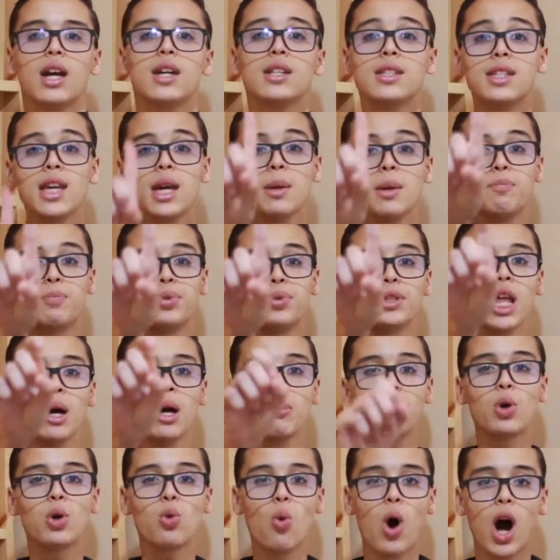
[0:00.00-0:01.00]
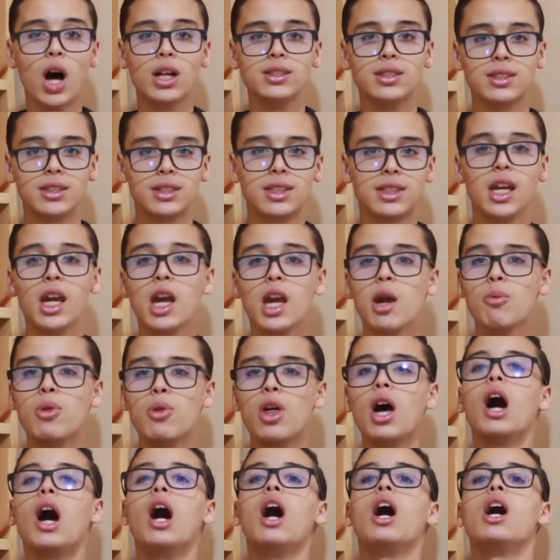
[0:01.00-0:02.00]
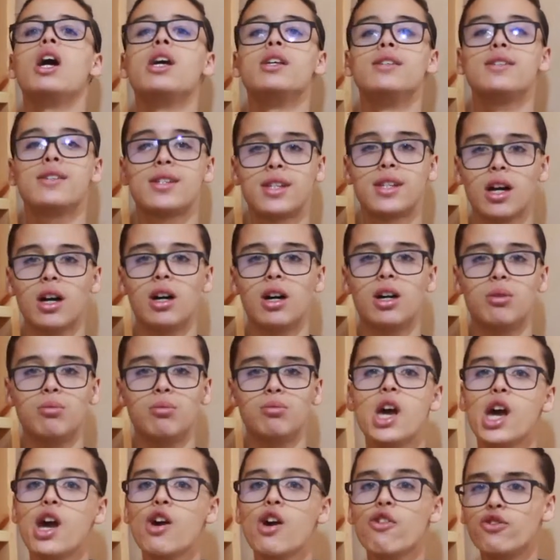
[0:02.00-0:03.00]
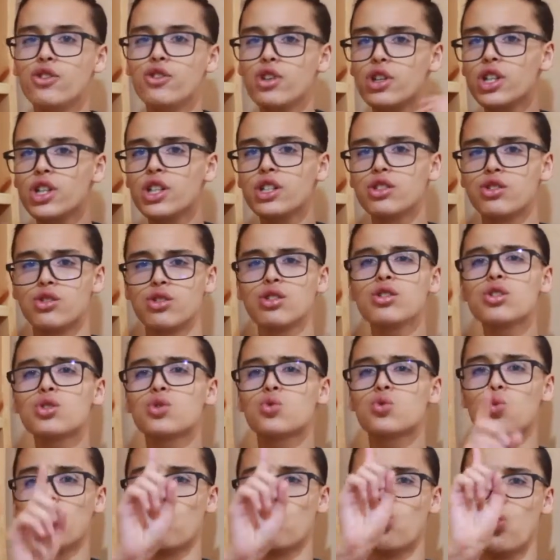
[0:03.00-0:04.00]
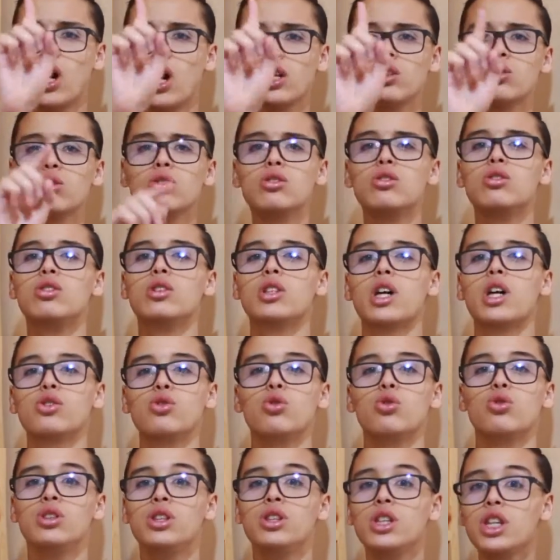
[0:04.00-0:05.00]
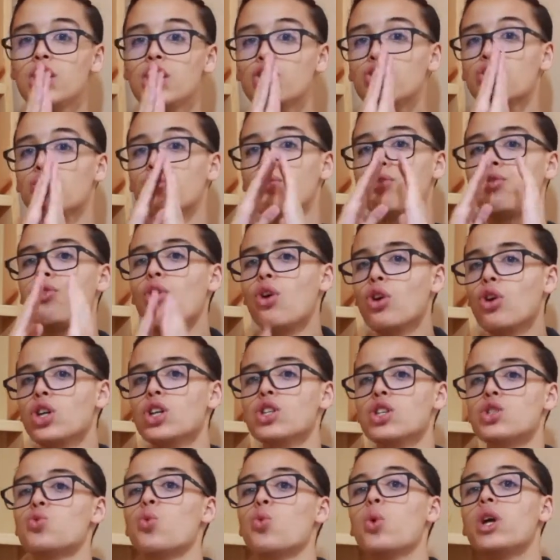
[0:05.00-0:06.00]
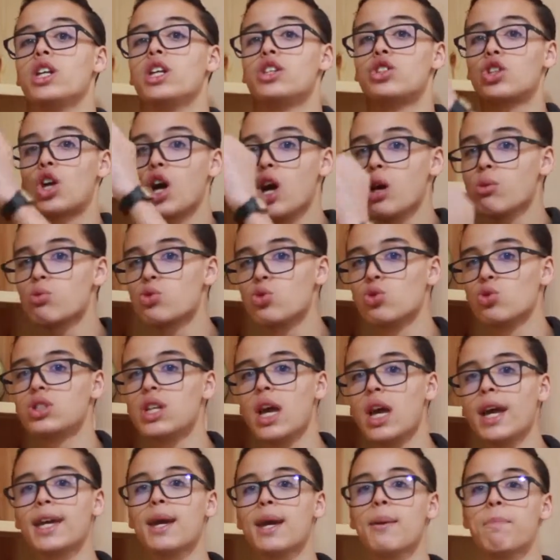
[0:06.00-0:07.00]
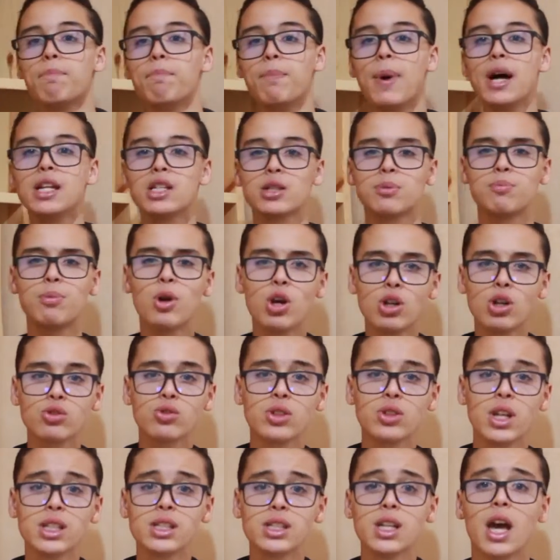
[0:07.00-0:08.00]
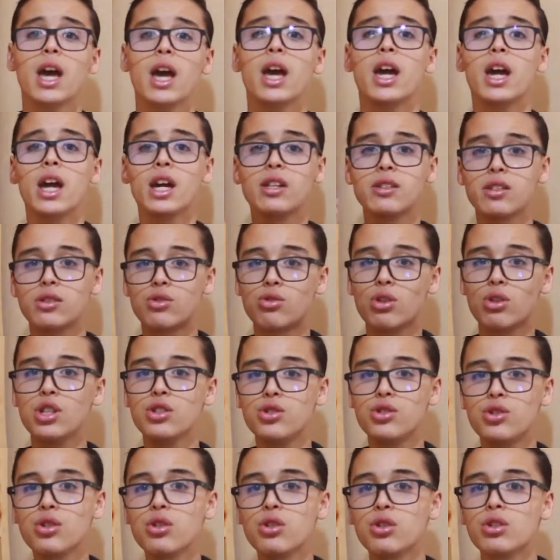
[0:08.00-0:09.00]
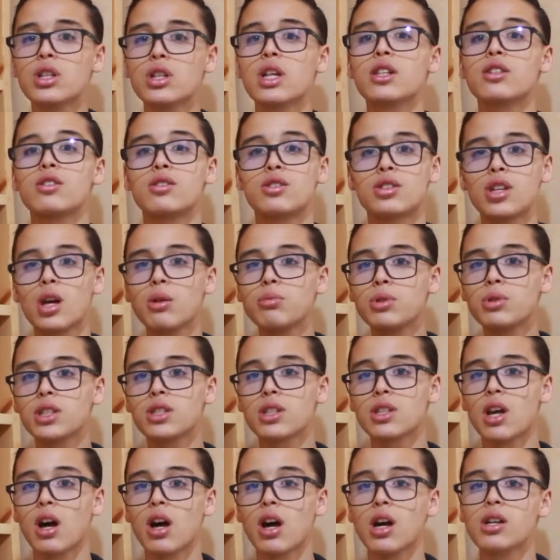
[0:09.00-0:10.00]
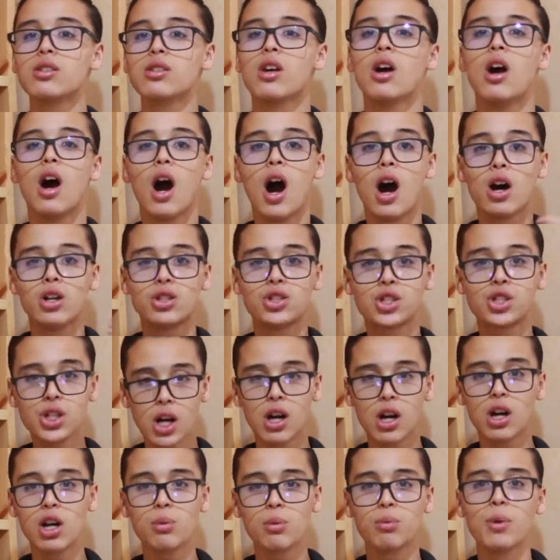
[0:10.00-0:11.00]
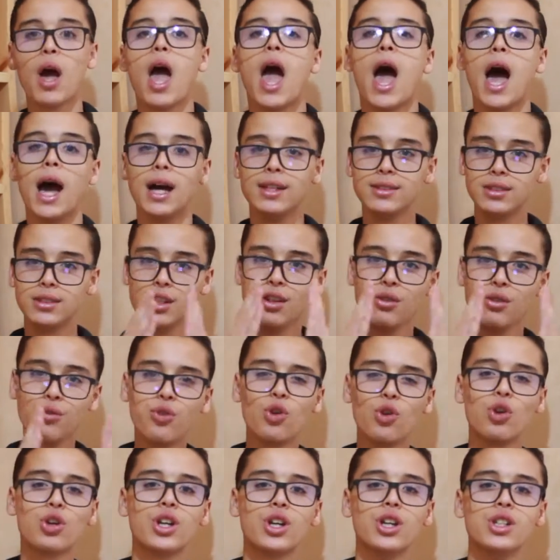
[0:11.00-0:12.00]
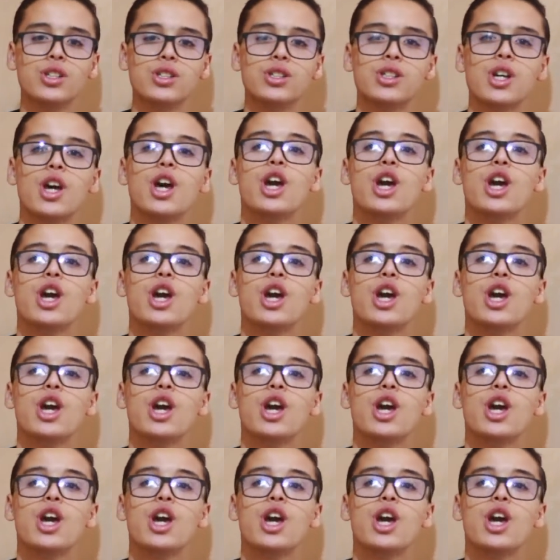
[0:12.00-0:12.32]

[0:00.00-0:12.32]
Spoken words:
Tip number 1, keep the eyes sharp. If there is just one rule that you need to focus when it comes to taking better portraits, it is to ensure that the subject's eyes are sharp and in focus.